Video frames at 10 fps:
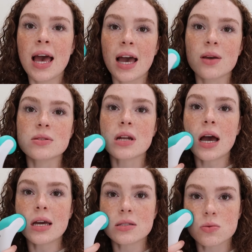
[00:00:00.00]
I use an
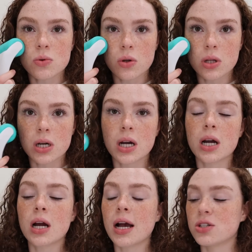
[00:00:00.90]
ice
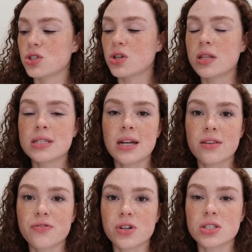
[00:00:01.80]
roller. I just got this out of
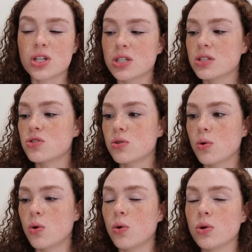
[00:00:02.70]
the freezer. It's so
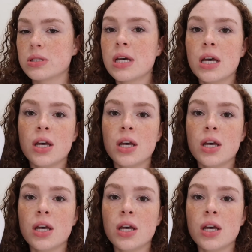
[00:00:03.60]
cold.